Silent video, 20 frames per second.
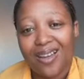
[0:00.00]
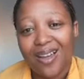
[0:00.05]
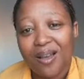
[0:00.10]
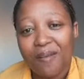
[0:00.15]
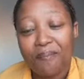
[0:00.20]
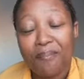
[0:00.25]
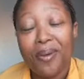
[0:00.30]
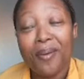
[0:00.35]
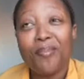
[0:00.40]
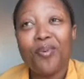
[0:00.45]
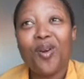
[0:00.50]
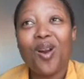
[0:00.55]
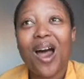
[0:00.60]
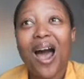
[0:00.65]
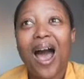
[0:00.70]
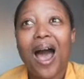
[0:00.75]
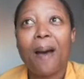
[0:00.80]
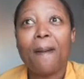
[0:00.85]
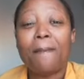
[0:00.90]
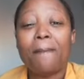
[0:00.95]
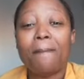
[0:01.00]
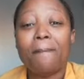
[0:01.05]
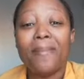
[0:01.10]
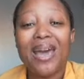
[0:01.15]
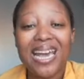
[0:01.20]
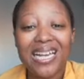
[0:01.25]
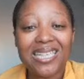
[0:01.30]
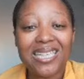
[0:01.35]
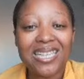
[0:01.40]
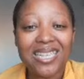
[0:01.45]
People are
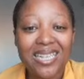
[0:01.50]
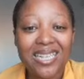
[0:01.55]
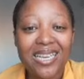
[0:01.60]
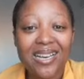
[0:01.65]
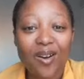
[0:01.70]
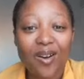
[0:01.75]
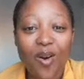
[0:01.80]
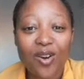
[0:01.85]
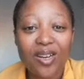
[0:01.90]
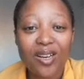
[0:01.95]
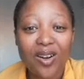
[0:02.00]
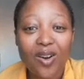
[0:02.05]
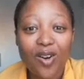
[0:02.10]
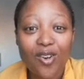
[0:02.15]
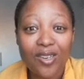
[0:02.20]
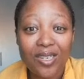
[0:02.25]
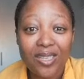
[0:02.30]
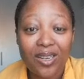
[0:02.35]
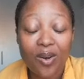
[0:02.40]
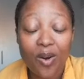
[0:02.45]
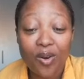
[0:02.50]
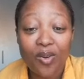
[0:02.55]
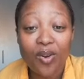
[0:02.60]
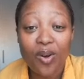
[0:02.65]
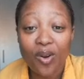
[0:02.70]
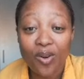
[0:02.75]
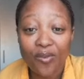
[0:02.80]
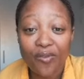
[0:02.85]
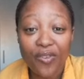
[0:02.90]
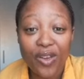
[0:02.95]
messy on
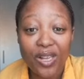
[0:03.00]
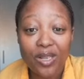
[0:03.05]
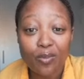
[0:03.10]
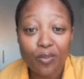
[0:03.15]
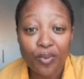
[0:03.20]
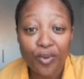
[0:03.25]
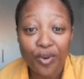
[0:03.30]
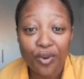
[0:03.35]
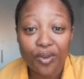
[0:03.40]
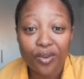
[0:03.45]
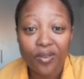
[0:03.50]
Facebook,